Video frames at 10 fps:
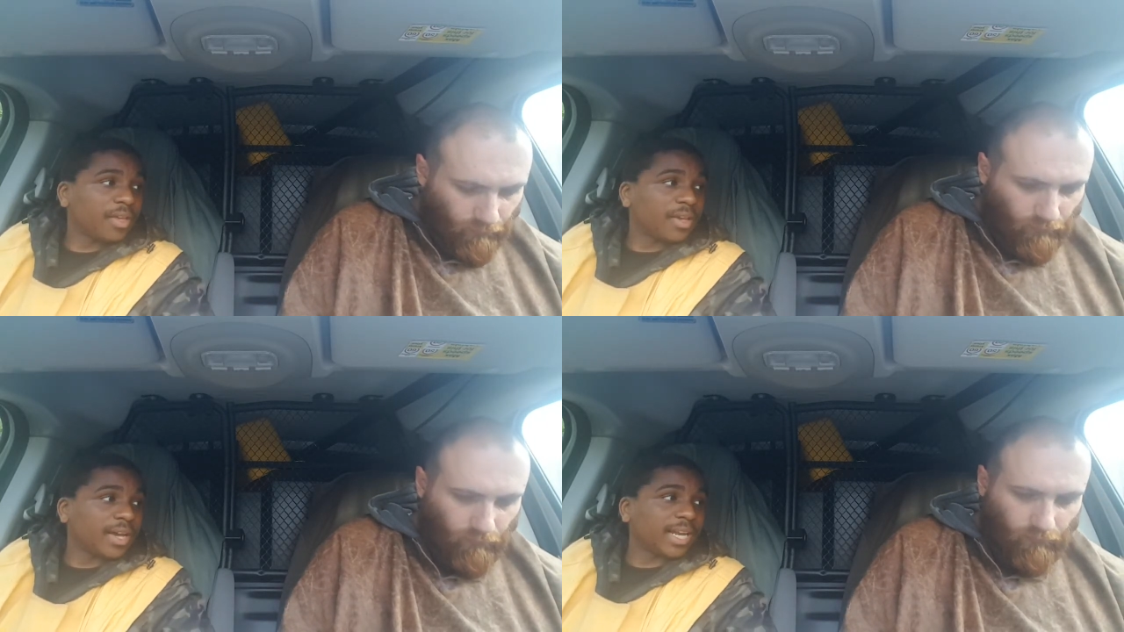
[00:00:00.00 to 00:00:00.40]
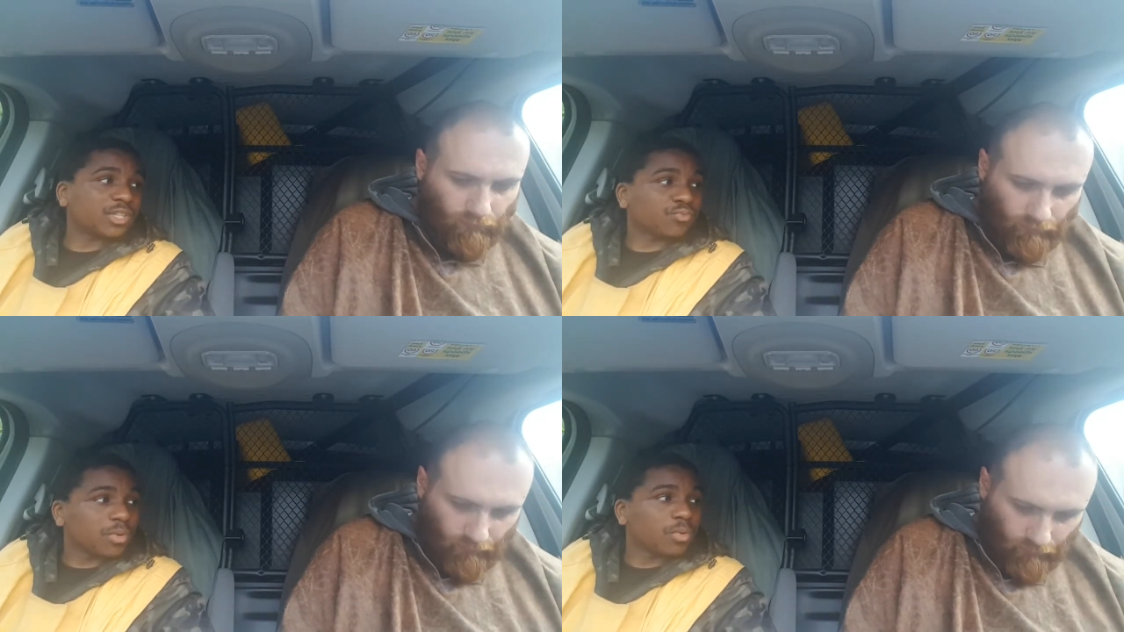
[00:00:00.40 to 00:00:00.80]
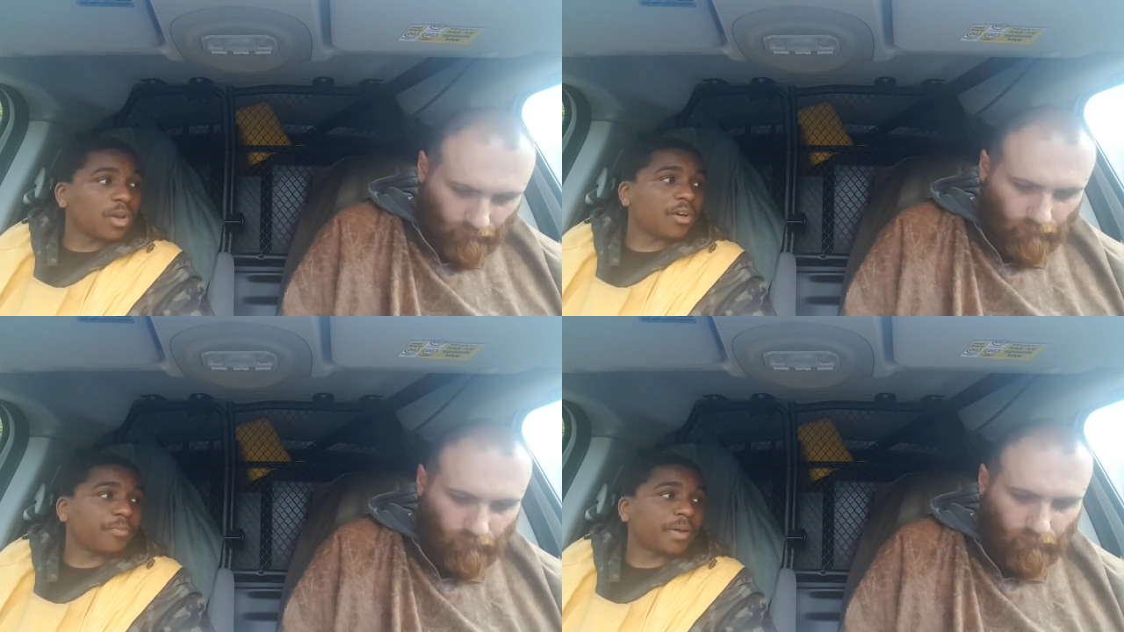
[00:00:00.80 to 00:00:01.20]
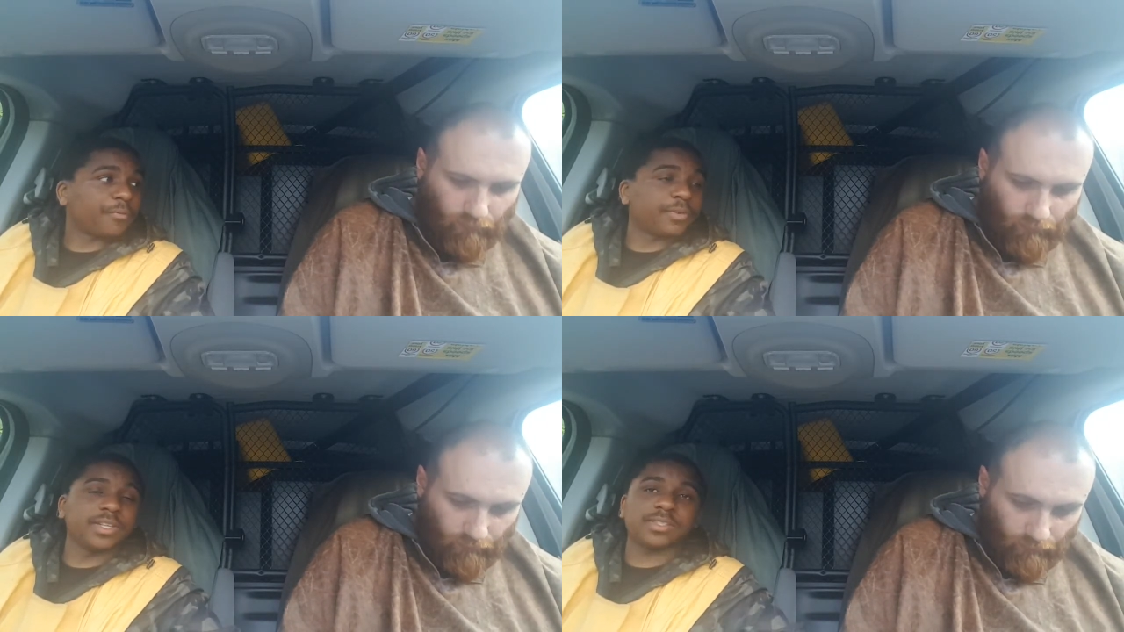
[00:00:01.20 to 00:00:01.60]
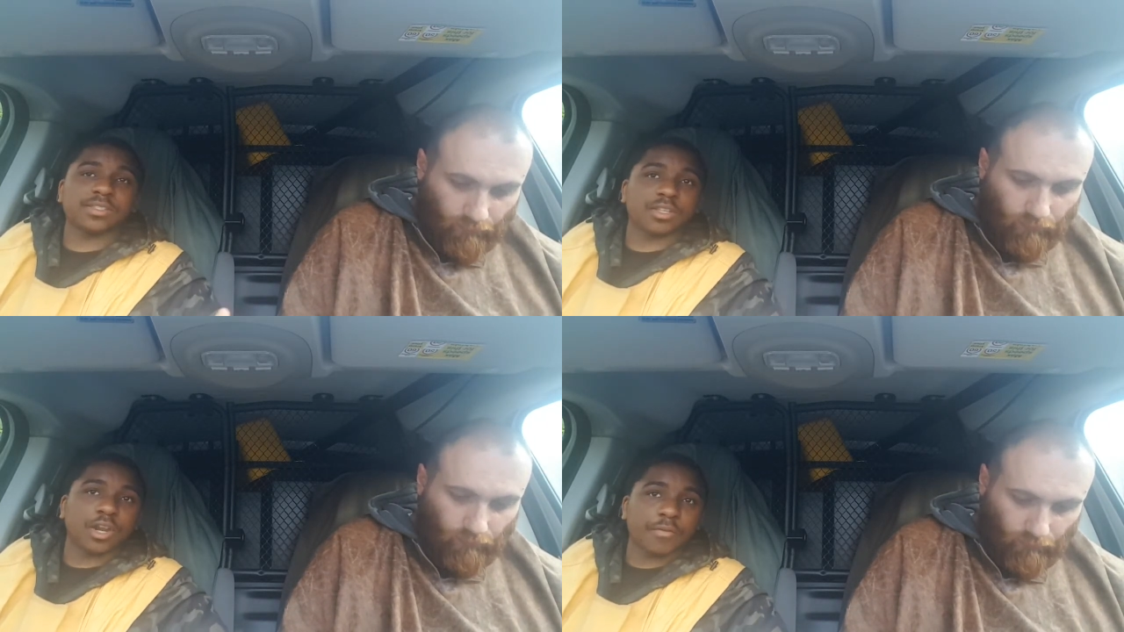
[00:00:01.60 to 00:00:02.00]
Speaker 1: Mm. And that's real love, man. For
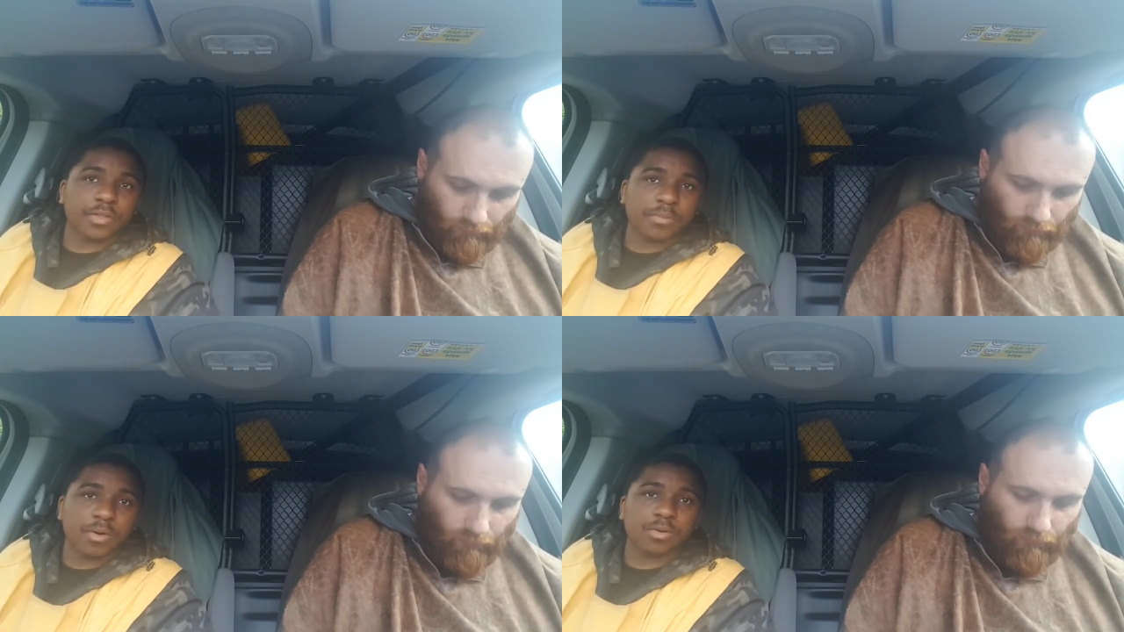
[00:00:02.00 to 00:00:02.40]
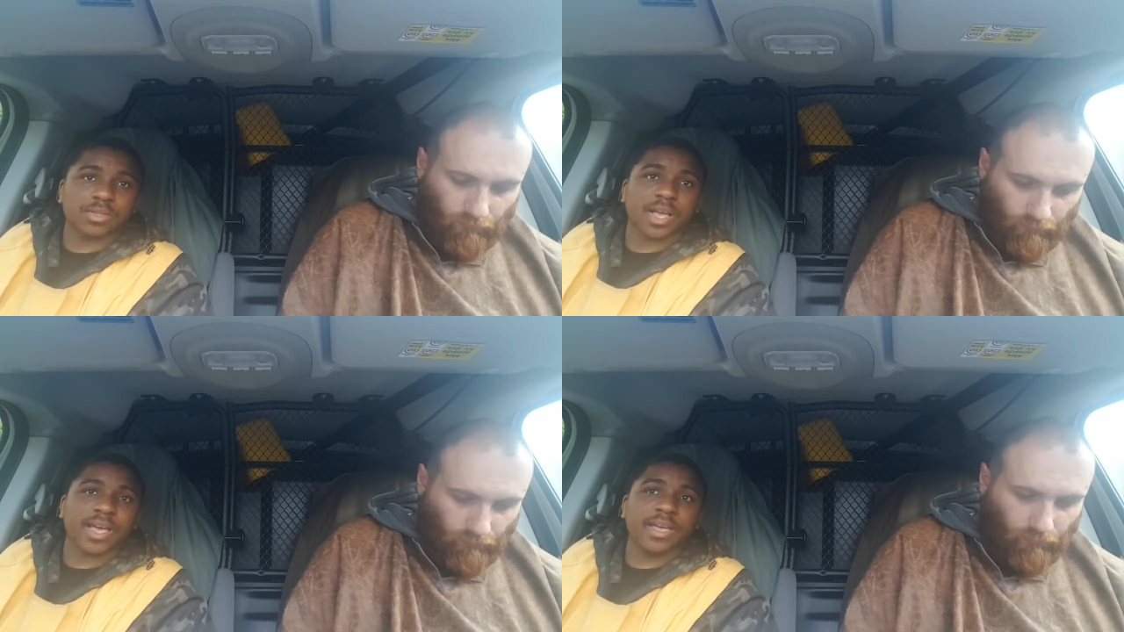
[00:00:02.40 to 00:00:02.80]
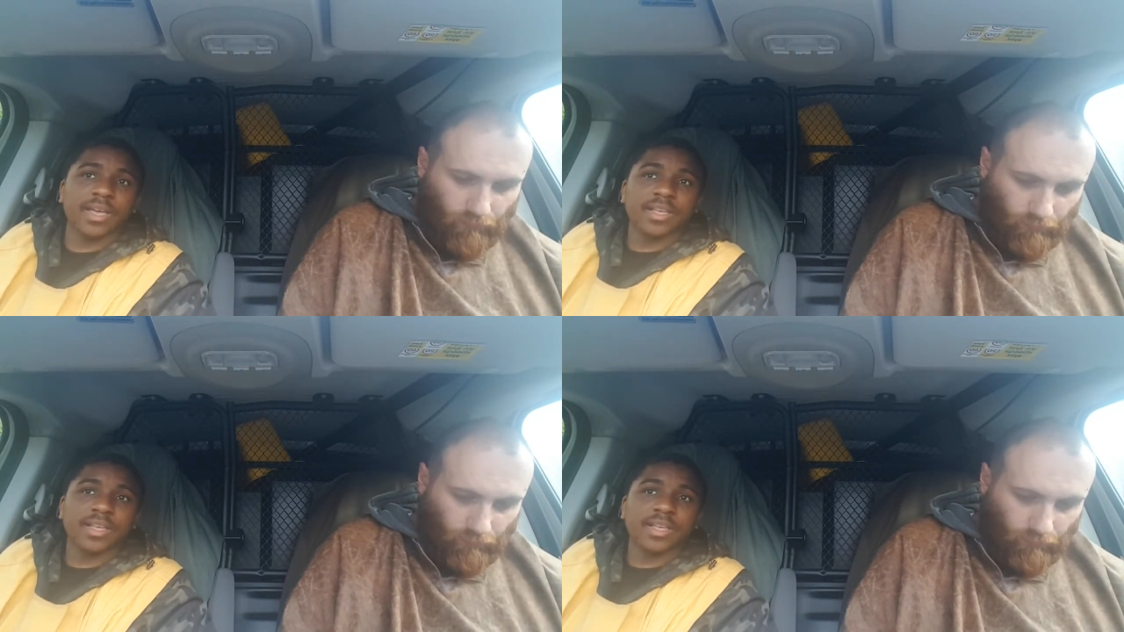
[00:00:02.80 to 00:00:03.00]
this is the love of the Most High